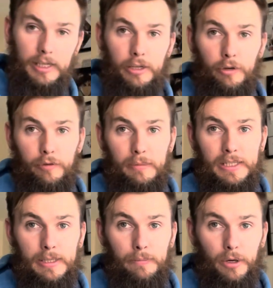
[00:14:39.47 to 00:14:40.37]
another
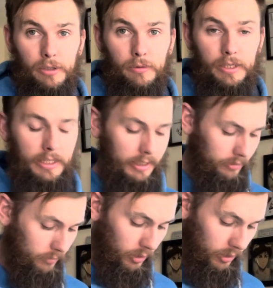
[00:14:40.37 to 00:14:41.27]
minting box one in here.
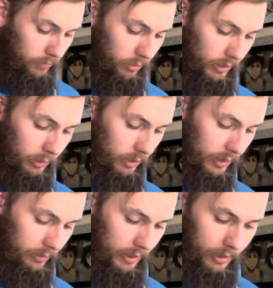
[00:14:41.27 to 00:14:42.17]
I'm not going to pull it all
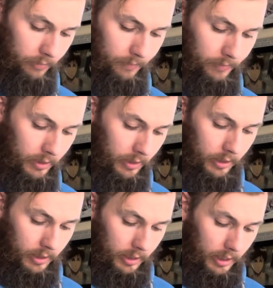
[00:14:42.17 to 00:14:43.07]
out
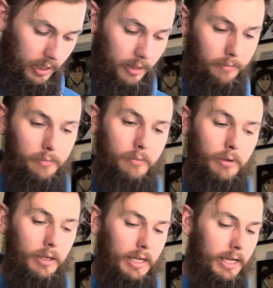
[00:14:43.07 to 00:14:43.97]
now.
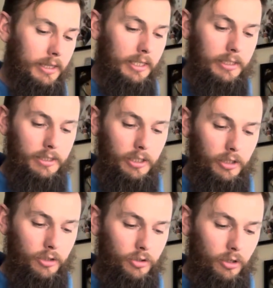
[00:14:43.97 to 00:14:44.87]
Add these to your
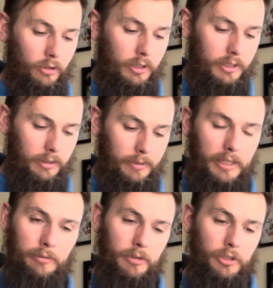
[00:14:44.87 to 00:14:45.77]
controllers. I mean,
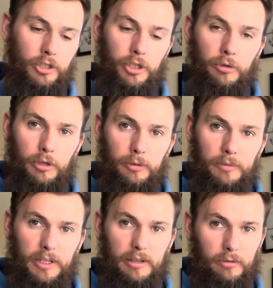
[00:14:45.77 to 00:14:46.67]
that one's chewed up, so
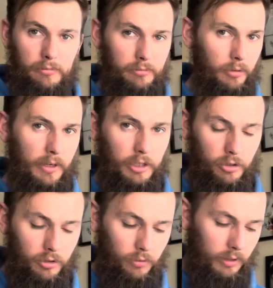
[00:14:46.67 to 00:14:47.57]
that will probably get
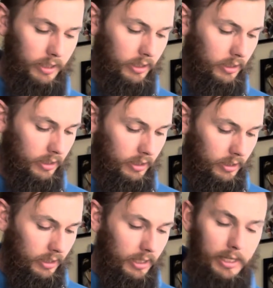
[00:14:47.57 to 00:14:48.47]
chucked away.
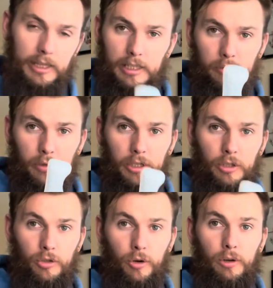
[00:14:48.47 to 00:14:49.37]
Add that to one of your
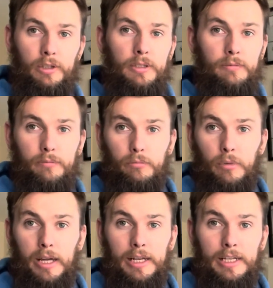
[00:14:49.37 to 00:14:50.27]
controllers.
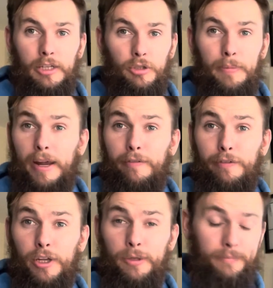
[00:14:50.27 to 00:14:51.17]
Might add an extra pound for
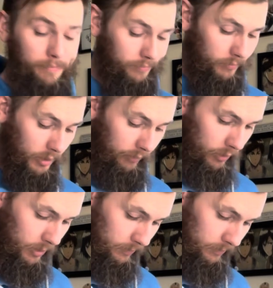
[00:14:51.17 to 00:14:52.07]
you. You never know.